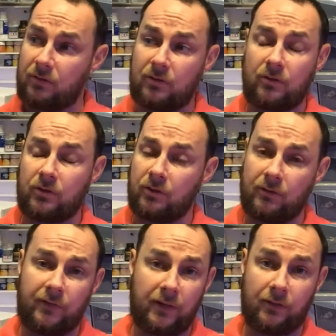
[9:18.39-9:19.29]
such a
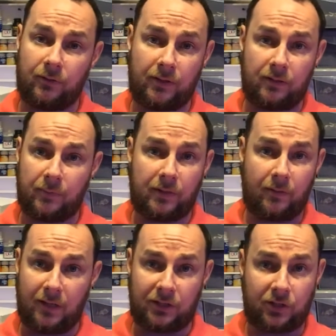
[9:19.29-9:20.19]
good venue, and it'd be
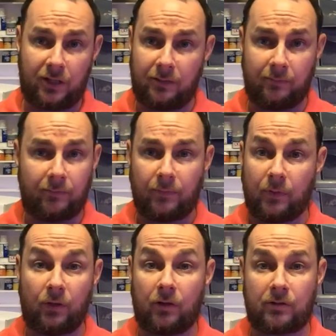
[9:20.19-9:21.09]
a shame
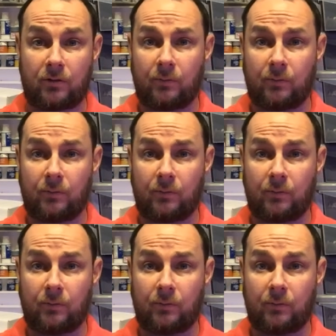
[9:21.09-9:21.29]
not to.